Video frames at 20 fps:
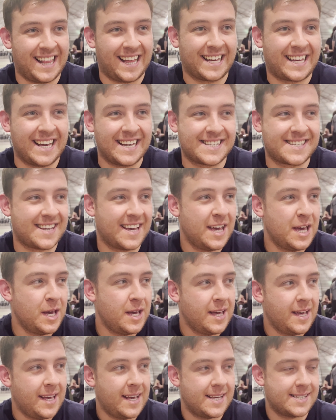like, it's,
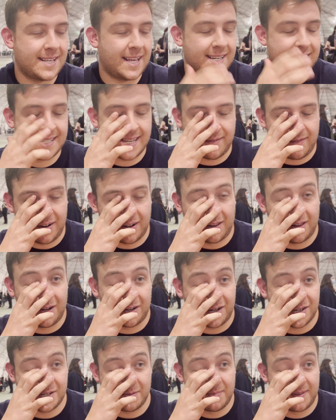it's like seven o'clock
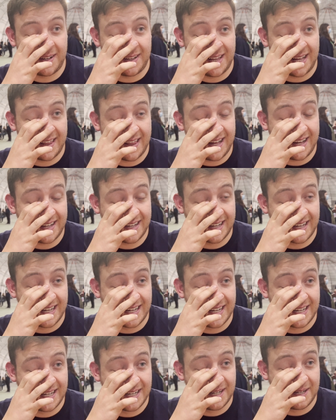or something like that
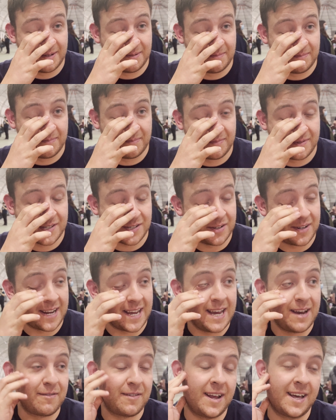um,
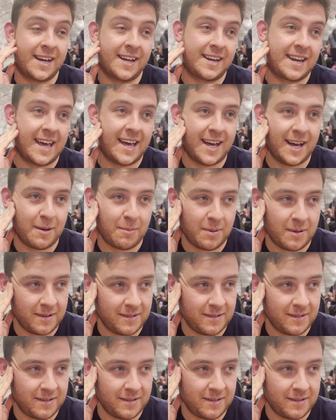Sunday evening, and yeah,